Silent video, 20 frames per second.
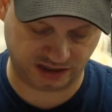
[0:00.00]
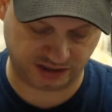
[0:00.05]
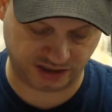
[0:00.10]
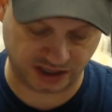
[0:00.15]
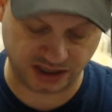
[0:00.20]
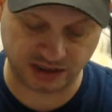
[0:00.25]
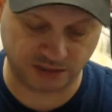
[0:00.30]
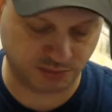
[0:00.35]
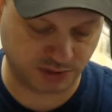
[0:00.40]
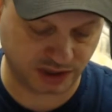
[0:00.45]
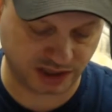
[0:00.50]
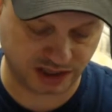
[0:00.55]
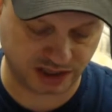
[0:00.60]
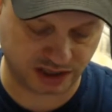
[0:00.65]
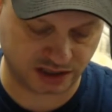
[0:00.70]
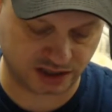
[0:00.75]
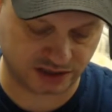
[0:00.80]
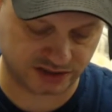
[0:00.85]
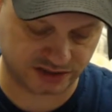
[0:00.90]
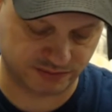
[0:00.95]
in the
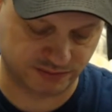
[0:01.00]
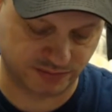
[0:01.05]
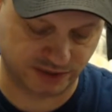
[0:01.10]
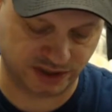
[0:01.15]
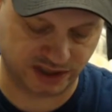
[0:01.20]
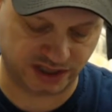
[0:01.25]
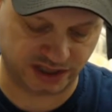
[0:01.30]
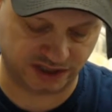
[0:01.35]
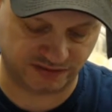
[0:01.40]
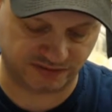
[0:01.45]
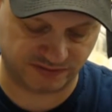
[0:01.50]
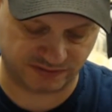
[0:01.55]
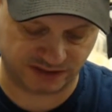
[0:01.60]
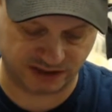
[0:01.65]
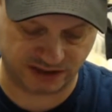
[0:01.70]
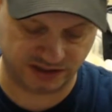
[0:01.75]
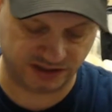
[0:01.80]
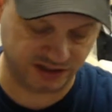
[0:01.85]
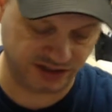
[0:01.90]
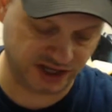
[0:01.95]
playoffs, but if
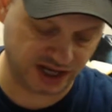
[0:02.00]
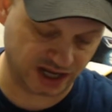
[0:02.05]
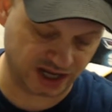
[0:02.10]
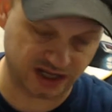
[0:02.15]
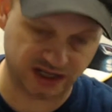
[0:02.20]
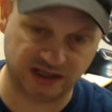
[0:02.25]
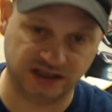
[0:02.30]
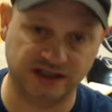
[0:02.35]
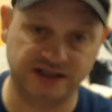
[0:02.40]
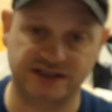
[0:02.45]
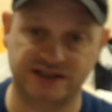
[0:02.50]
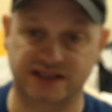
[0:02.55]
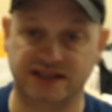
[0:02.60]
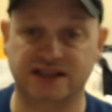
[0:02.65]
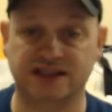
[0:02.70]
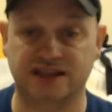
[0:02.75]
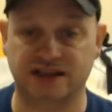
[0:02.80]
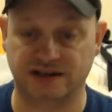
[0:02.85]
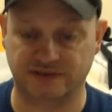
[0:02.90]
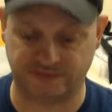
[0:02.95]
you got to at least
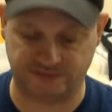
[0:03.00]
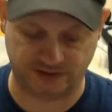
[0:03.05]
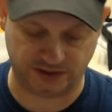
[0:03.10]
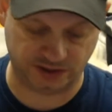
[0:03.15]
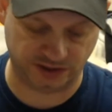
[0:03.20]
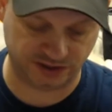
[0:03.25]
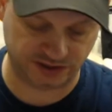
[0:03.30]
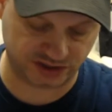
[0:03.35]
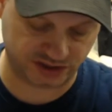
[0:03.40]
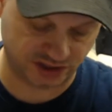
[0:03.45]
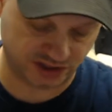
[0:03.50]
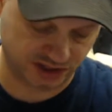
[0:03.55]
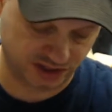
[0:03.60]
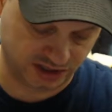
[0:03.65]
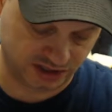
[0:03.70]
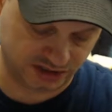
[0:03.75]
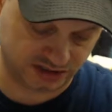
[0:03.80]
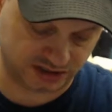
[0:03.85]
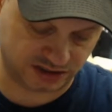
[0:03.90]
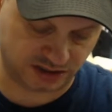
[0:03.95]
get there first.
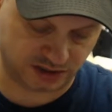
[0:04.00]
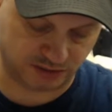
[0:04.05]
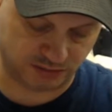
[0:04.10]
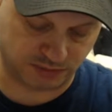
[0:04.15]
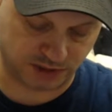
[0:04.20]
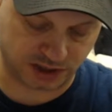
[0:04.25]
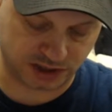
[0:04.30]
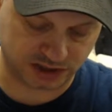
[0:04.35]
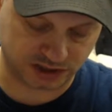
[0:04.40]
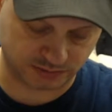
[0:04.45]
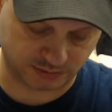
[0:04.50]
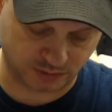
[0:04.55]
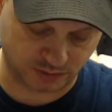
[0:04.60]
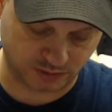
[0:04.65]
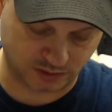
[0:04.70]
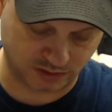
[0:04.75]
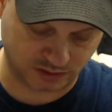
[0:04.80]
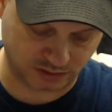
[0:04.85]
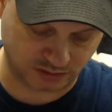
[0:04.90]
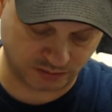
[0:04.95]
So
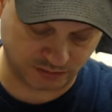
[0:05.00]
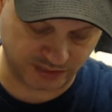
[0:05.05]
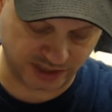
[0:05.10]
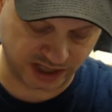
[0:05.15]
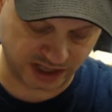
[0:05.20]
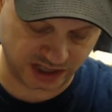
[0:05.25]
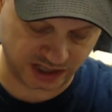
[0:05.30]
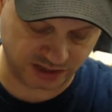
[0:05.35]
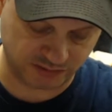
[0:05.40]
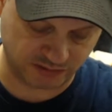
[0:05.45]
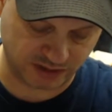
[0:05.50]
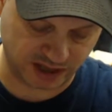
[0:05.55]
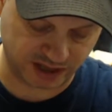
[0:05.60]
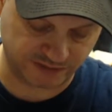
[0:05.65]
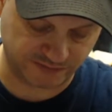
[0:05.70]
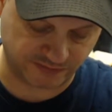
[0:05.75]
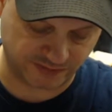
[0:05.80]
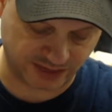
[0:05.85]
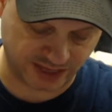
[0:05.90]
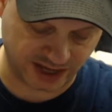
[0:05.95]
Baltimore will be ready
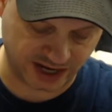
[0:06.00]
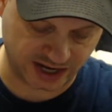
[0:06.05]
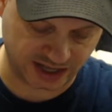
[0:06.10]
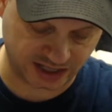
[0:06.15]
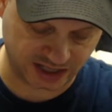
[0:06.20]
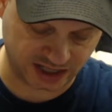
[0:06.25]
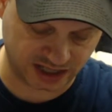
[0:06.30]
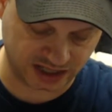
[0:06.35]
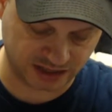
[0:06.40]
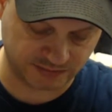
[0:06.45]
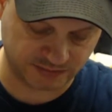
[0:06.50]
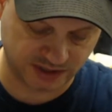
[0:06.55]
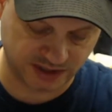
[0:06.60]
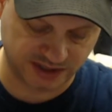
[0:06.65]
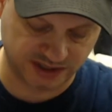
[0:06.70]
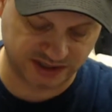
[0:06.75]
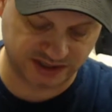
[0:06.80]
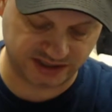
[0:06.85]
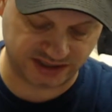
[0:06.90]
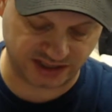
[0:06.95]
for that game.
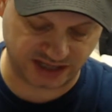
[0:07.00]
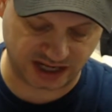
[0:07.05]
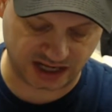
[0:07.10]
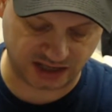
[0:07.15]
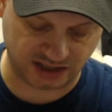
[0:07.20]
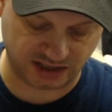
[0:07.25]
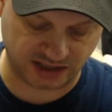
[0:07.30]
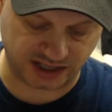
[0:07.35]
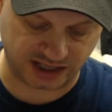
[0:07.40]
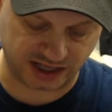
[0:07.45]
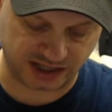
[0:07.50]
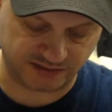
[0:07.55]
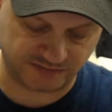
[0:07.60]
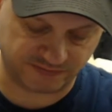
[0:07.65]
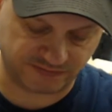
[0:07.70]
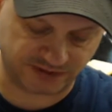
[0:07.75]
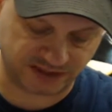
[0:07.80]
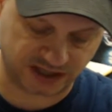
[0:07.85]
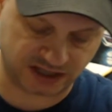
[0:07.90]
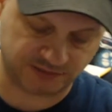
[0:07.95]
Seattle at eight
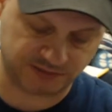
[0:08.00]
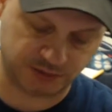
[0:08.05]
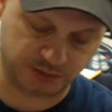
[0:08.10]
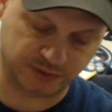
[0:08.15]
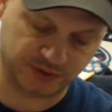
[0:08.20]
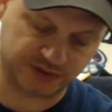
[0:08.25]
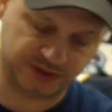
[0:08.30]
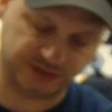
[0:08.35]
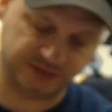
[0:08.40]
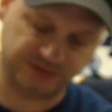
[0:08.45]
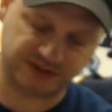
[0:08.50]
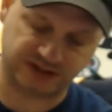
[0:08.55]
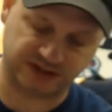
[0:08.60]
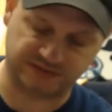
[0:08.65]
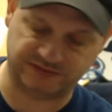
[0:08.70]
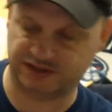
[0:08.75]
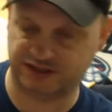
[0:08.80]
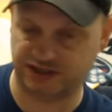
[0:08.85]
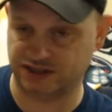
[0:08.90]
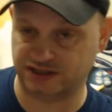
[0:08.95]
and five going to
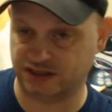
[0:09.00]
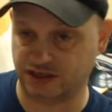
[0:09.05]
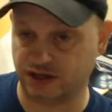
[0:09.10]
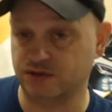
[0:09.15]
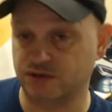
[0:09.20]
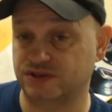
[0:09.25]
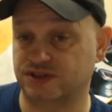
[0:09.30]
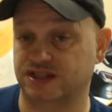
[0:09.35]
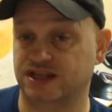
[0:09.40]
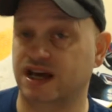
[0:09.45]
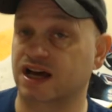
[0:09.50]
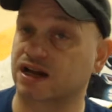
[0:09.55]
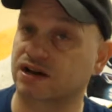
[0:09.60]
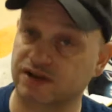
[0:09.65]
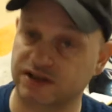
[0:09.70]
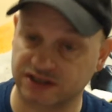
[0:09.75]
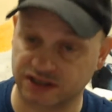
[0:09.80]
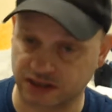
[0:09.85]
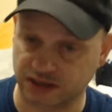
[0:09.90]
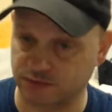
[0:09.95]
San Francisco.
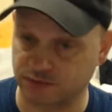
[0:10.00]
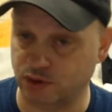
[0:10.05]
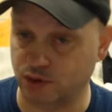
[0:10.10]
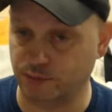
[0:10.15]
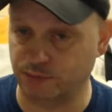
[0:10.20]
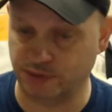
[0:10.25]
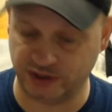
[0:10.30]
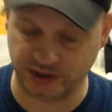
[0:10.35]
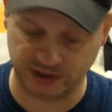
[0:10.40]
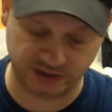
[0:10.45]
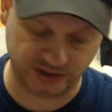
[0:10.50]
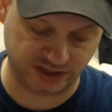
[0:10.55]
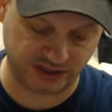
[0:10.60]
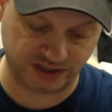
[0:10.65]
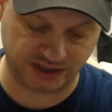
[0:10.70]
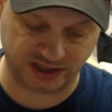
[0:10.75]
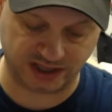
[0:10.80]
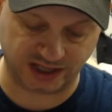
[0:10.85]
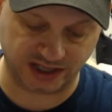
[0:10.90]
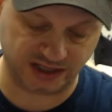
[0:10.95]
Seattle has come on pretty good
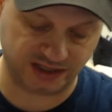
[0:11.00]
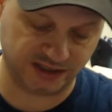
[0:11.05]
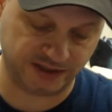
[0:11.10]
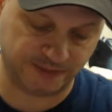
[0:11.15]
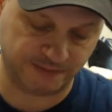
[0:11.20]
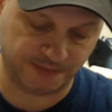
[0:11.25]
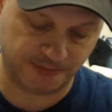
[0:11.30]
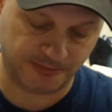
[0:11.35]
here lately.